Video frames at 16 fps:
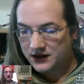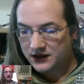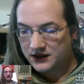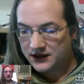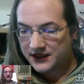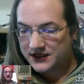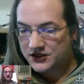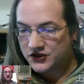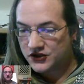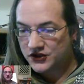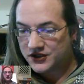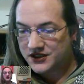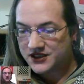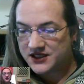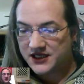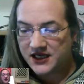Let's just
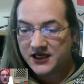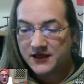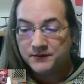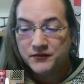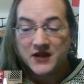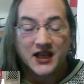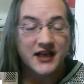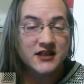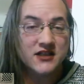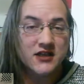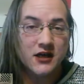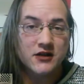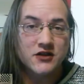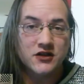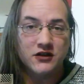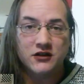see. It
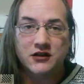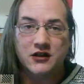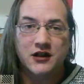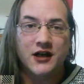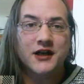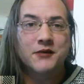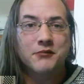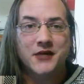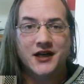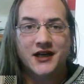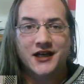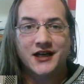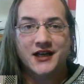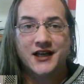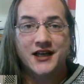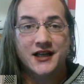does look like my